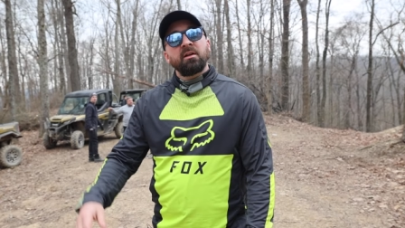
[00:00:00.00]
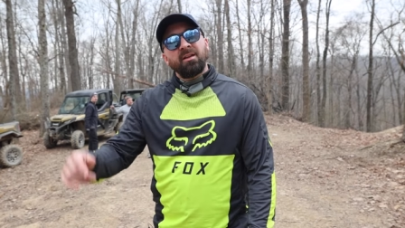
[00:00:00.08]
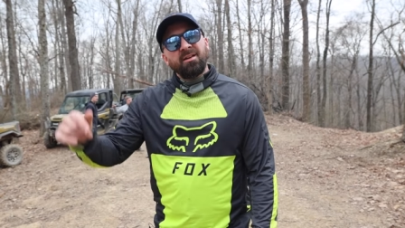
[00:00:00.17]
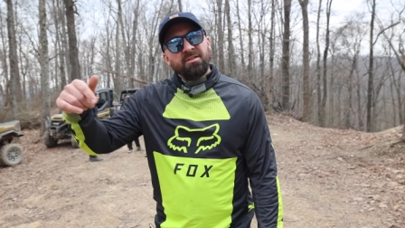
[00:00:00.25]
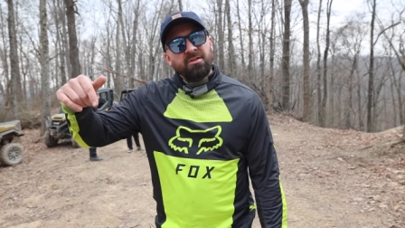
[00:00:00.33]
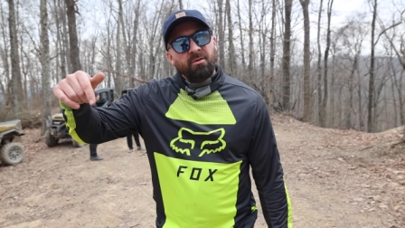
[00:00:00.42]

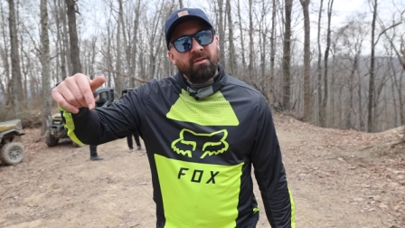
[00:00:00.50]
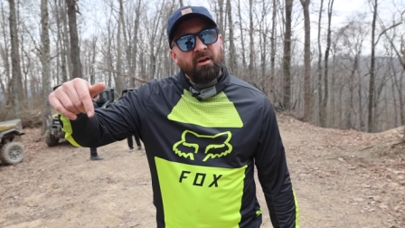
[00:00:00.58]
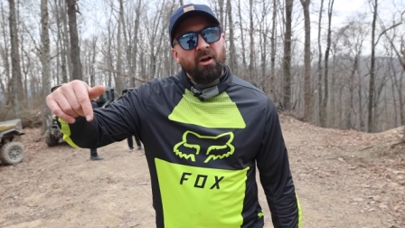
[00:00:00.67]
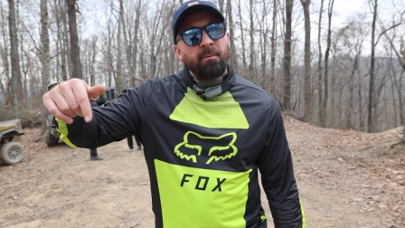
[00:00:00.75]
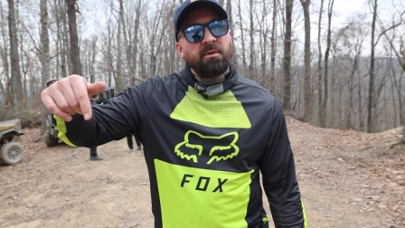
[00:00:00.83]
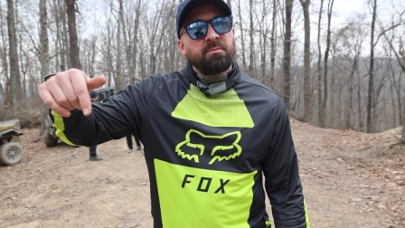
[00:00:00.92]
Let us know in the
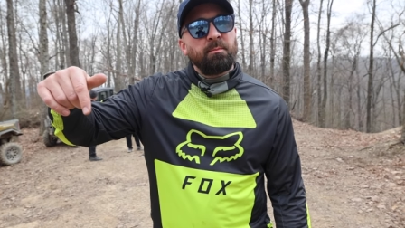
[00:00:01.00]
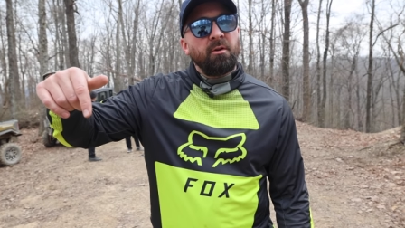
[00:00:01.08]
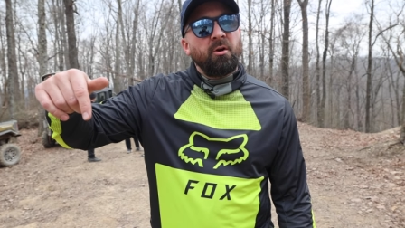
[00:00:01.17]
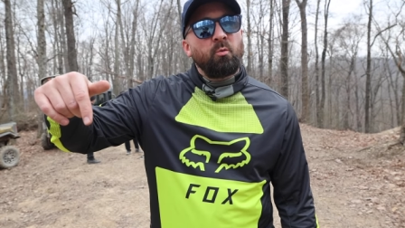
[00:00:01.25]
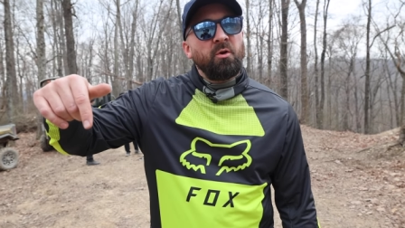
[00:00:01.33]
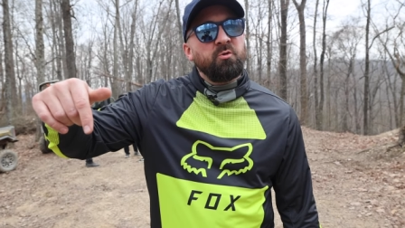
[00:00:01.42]
comments
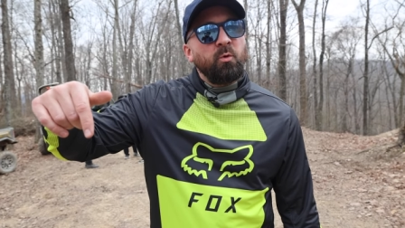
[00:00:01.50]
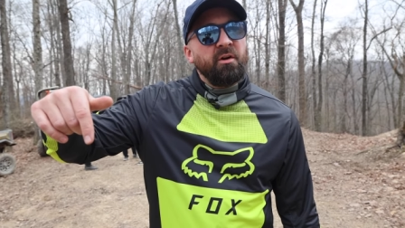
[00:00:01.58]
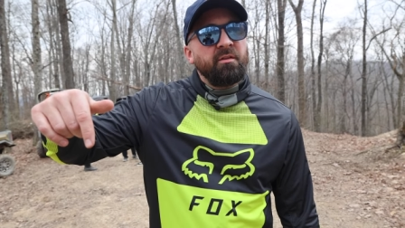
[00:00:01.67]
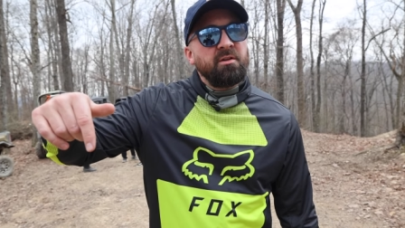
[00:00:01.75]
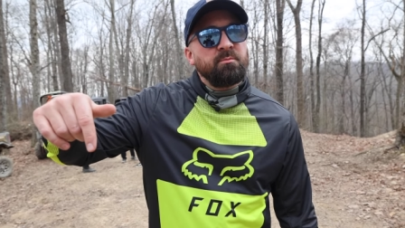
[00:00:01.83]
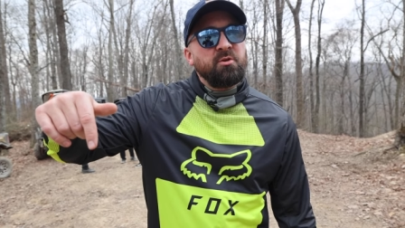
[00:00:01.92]
below which one
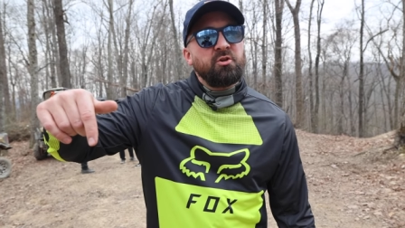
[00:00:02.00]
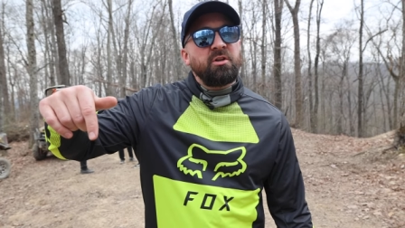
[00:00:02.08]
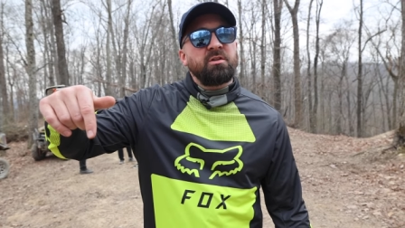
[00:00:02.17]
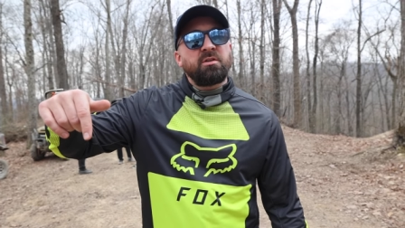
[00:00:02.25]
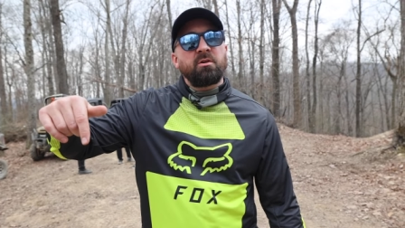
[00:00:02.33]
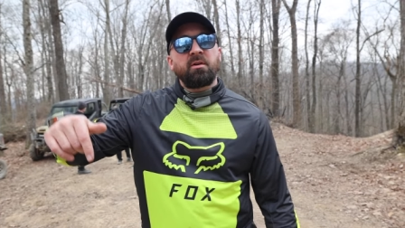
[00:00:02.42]
of these
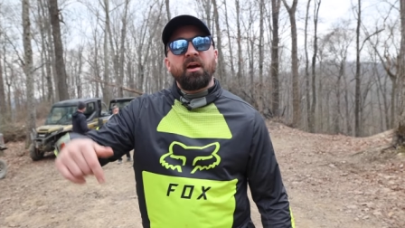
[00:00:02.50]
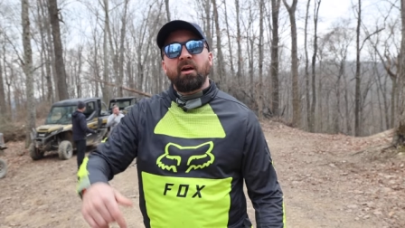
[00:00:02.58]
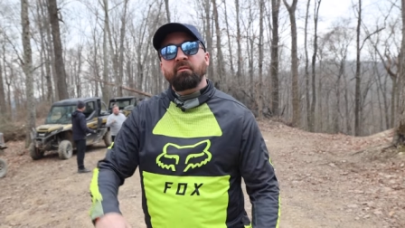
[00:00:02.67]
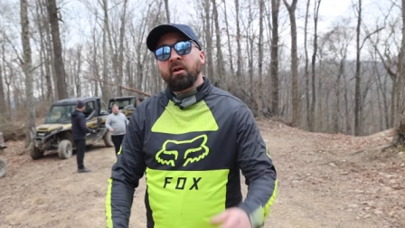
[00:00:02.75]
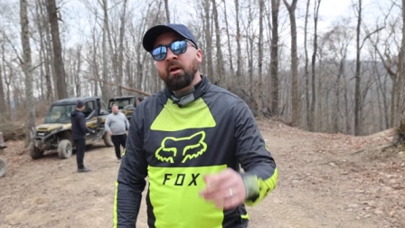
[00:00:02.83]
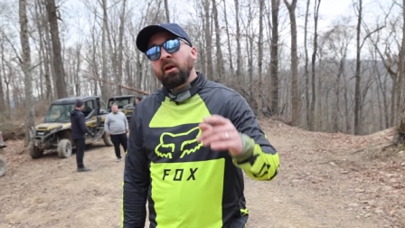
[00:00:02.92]
machines you'd
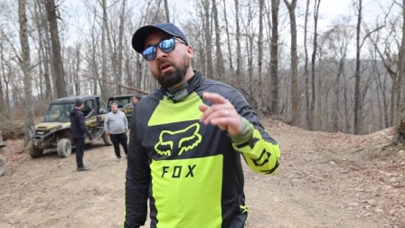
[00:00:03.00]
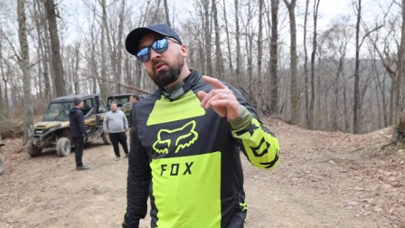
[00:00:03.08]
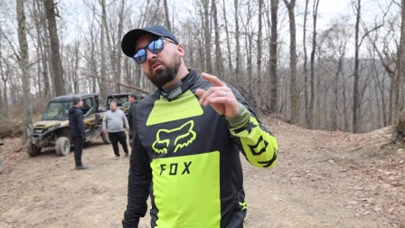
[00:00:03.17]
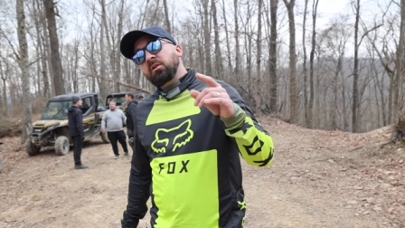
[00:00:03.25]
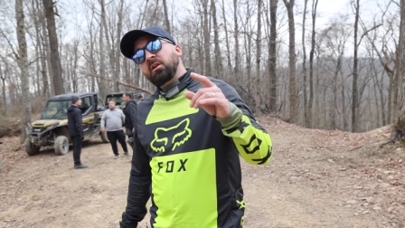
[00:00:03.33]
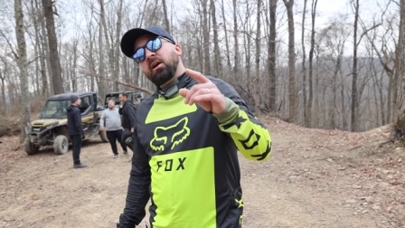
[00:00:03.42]
have. You
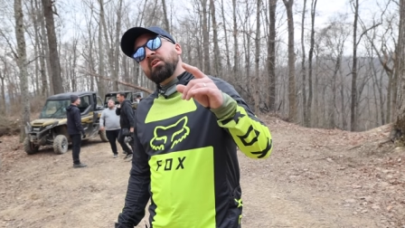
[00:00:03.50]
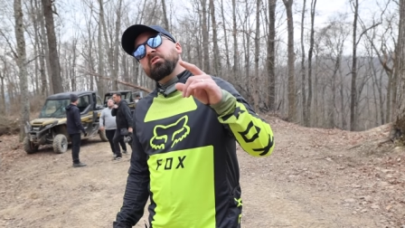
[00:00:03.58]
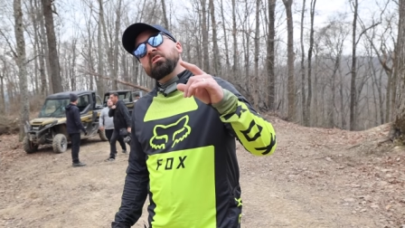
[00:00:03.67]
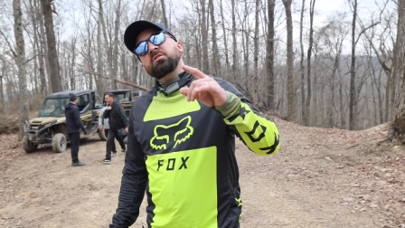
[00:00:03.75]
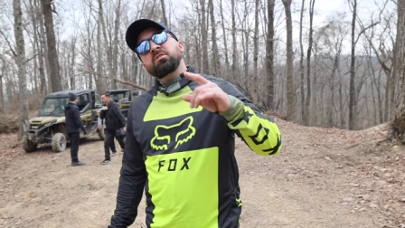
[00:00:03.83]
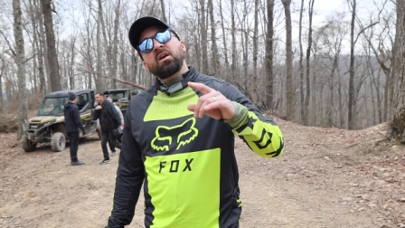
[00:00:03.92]
can catch
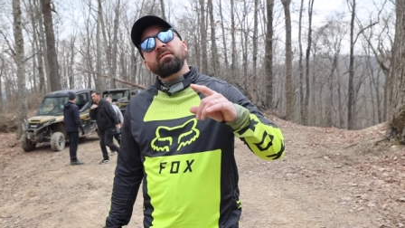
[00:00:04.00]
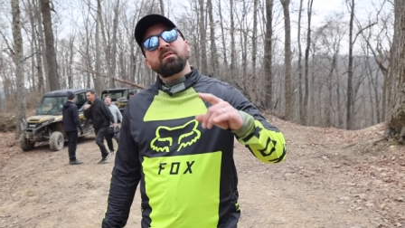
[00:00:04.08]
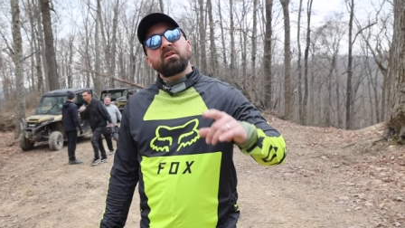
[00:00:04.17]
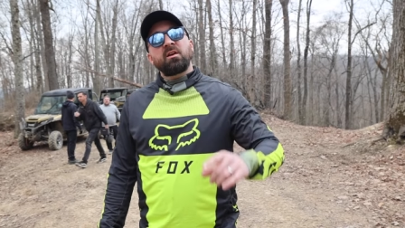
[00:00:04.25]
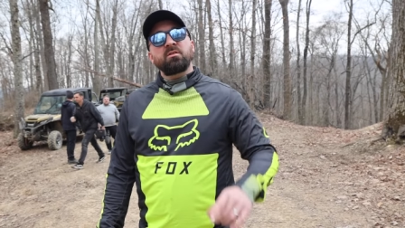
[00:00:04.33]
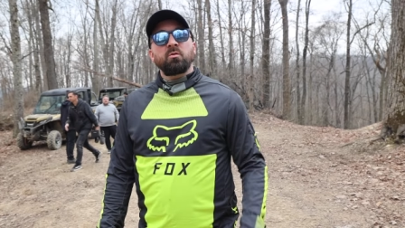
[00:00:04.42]
us
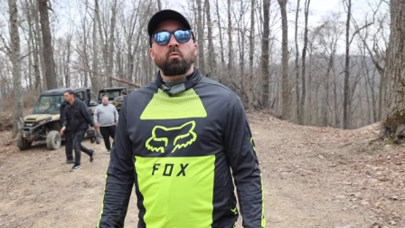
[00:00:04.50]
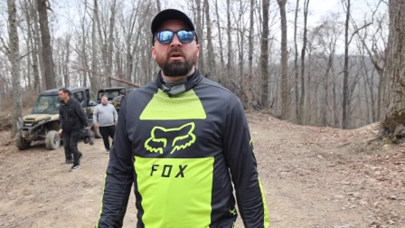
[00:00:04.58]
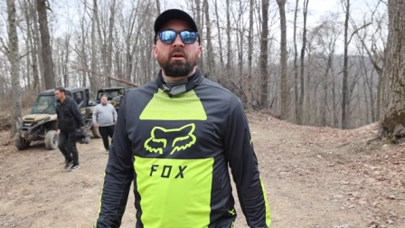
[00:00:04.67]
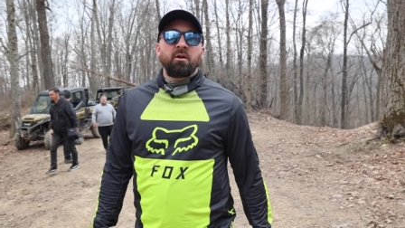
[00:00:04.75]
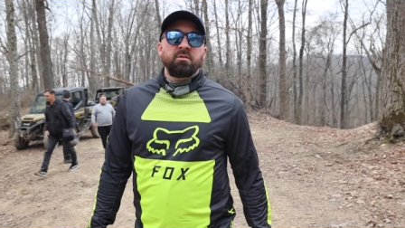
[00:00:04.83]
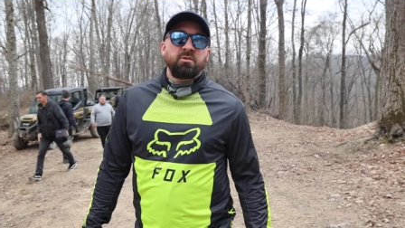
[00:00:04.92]
seven days a
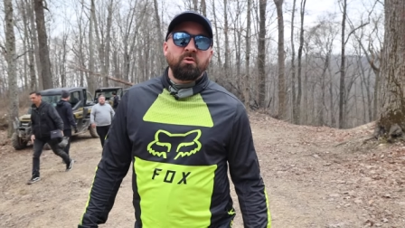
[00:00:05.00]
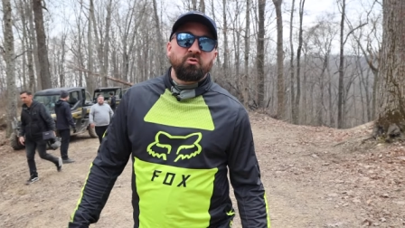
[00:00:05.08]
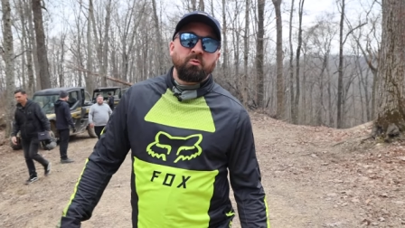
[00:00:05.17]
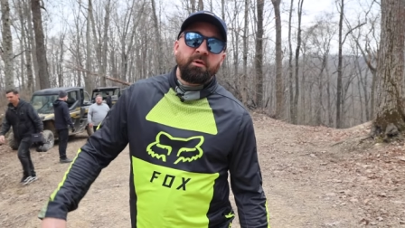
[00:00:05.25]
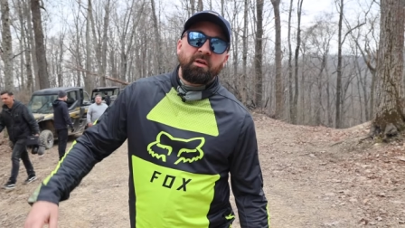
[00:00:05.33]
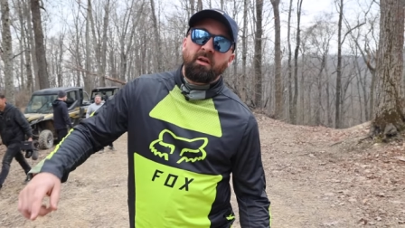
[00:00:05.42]
week on
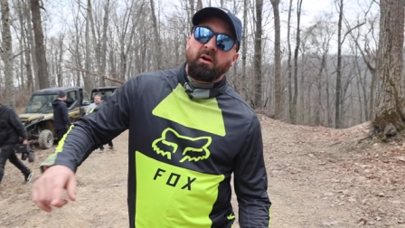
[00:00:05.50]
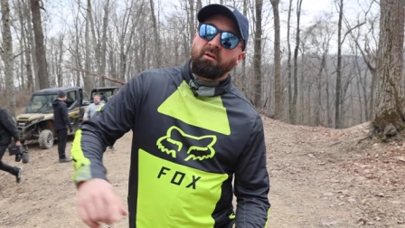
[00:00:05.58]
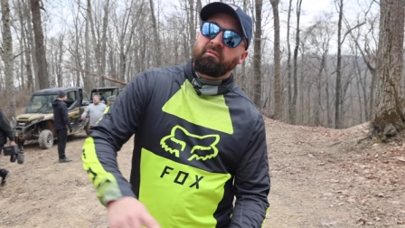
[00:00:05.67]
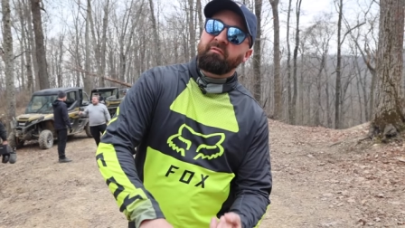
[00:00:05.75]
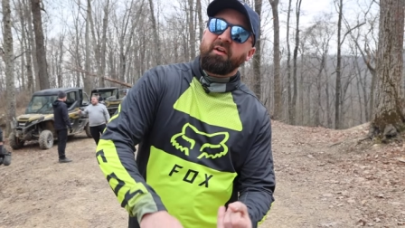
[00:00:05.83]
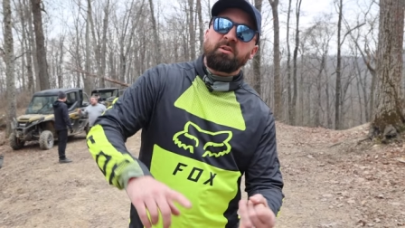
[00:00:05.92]
social media, on
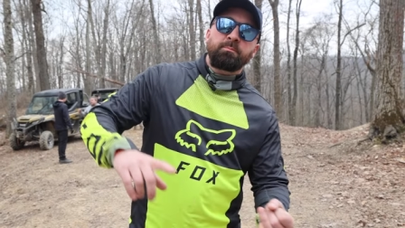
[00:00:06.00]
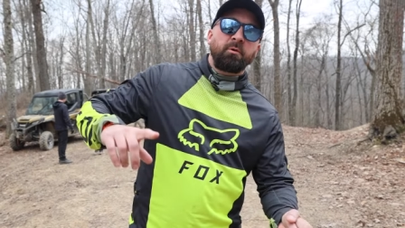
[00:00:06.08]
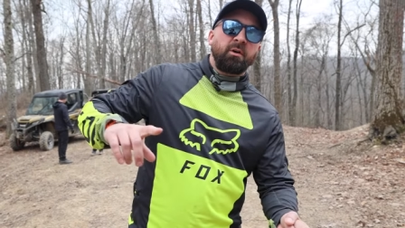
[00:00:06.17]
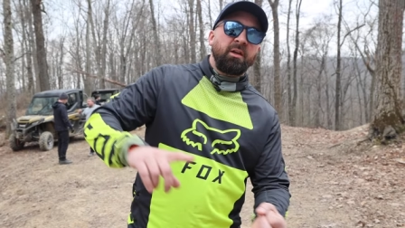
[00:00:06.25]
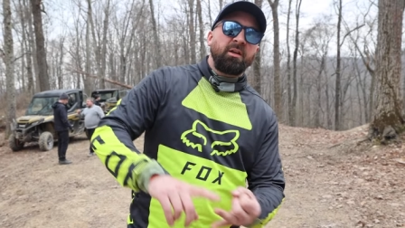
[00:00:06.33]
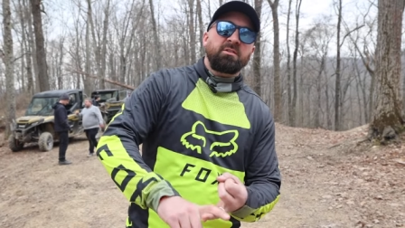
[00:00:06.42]

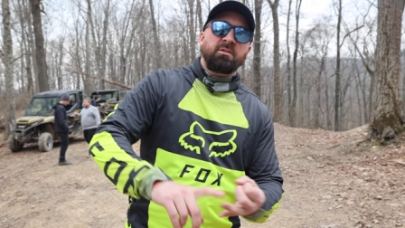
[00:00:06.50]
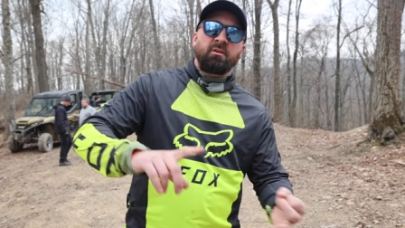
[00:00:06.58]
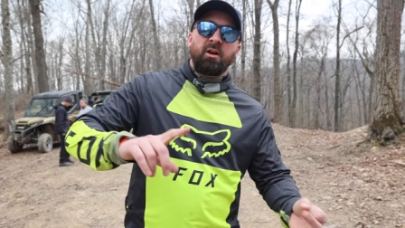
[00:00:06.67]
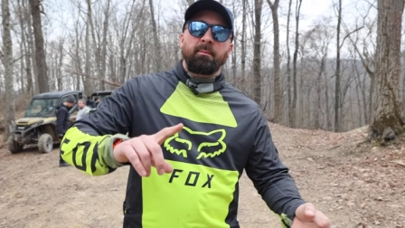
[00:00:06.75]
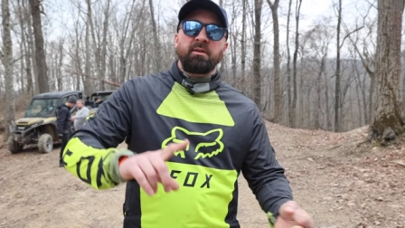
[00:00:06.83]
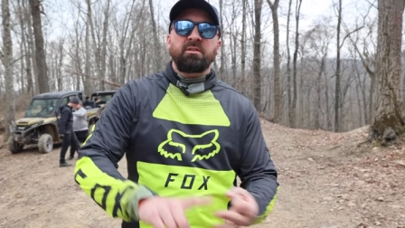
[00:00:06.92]
Facebook,
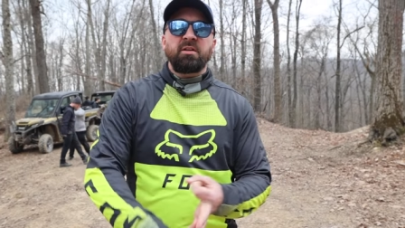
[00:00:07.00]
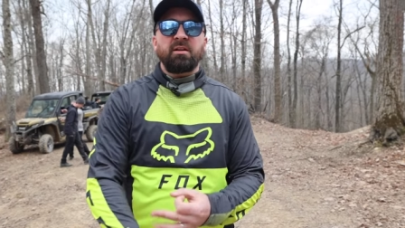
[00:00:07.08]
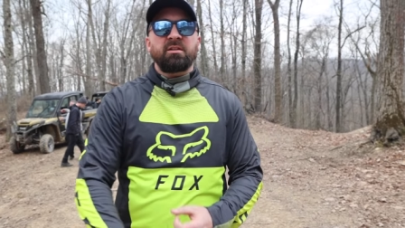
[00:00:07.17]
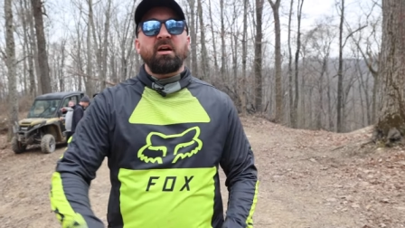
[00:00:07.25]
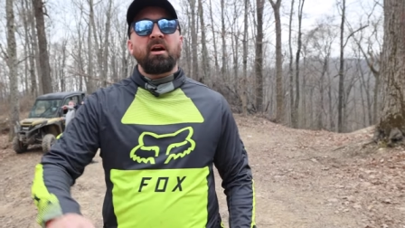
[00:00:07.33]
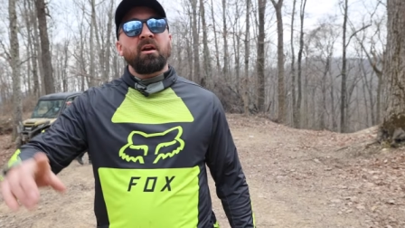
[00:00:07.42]
Instagram, and
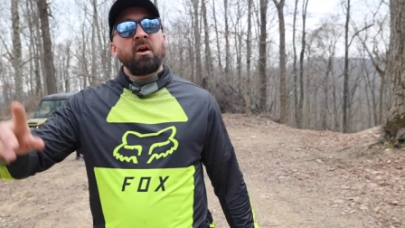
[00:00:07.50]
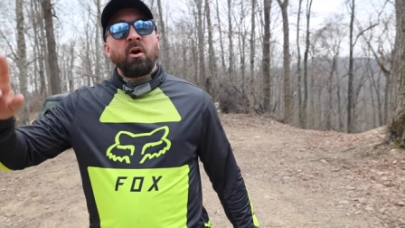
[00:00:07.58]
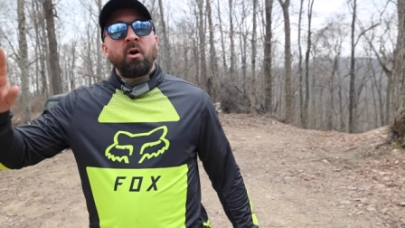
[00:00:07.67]
TikTok.